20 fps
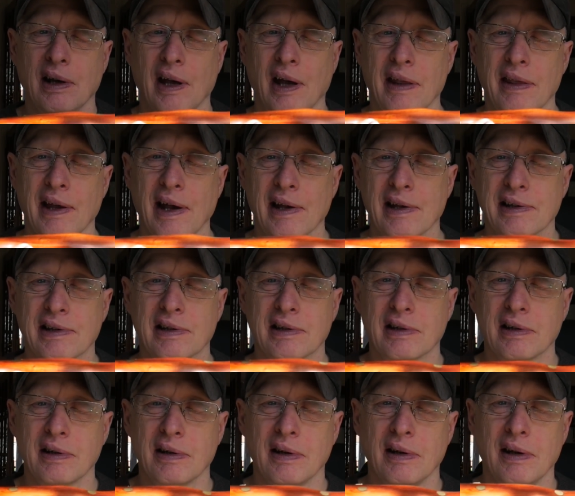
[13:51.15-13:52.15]
and
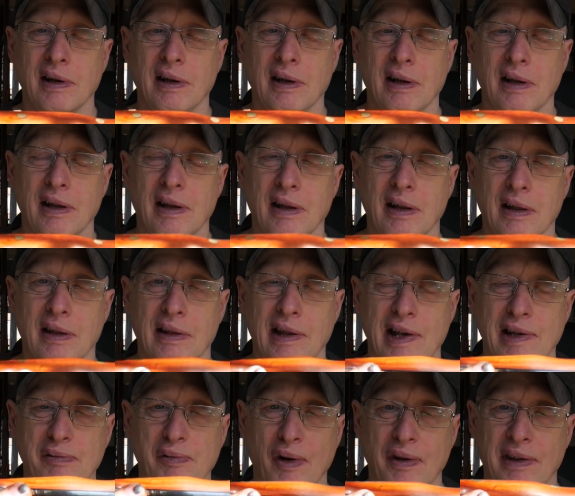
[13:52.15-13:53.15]
that's
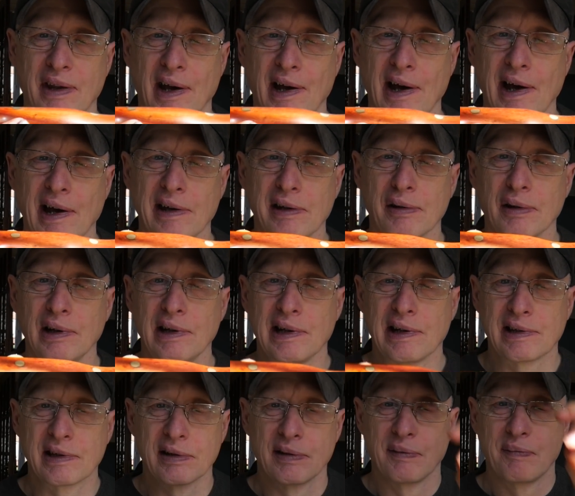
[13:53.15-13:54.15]
that's what that handle
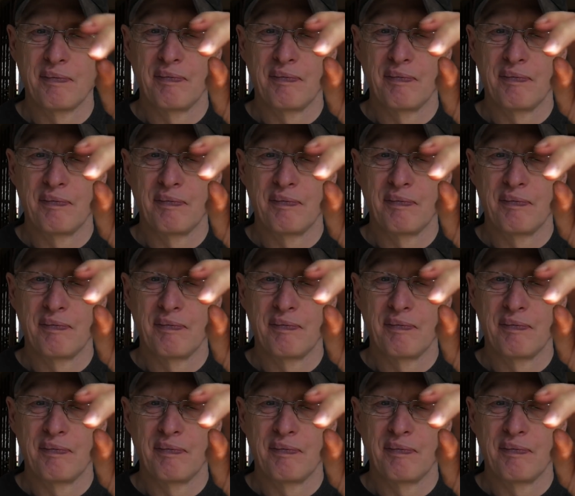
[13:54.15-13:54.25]
is